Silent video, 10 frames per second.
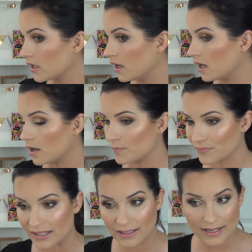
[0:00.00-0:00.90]

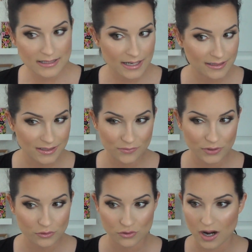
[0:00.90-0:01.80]
And like I said, doesn't
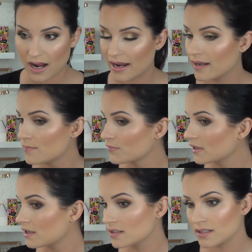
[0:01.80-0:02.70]
feel dry,
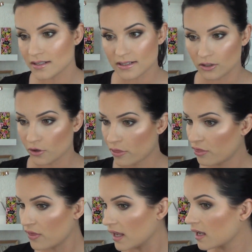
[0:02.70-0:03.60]
doesn't look
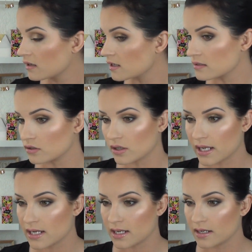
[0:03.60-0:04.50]
thick, doesn't look
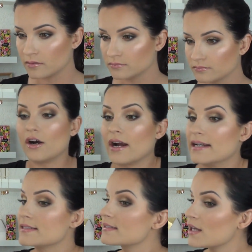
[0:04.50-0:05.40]
cakey. All
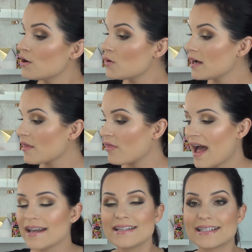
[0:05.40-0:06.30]
right, so
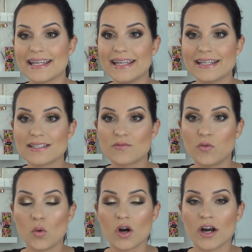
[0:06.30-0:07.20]
that is it
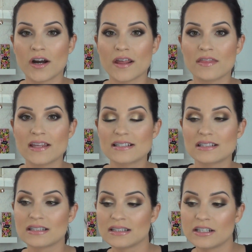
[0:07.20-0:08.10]
for
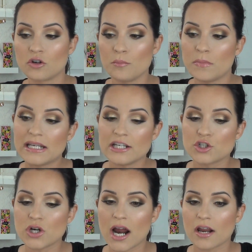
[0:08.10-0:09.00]
this little mini
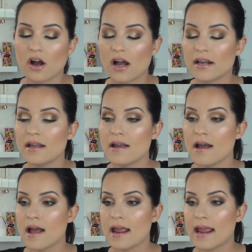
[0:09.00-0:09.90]
try on.
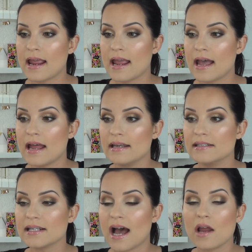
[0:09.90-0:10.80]

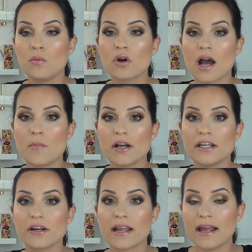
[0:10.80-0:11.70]
And I will come on
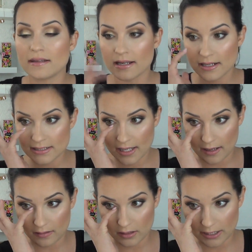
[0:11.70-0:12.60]
here again, like I
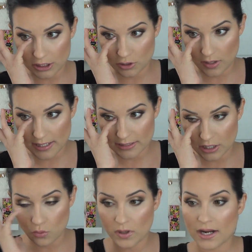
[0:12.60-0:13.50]
said, let you guys
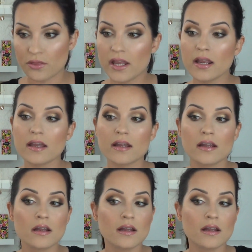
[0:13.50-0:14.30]
know what I think,